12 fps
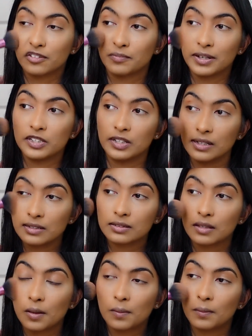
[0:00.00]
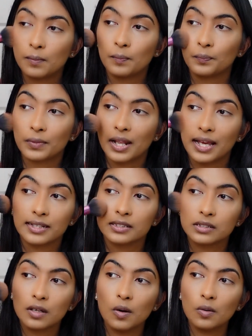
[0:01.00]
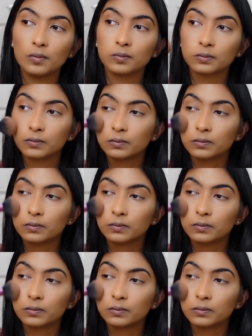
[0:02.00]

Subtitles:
of my cheeks, like so.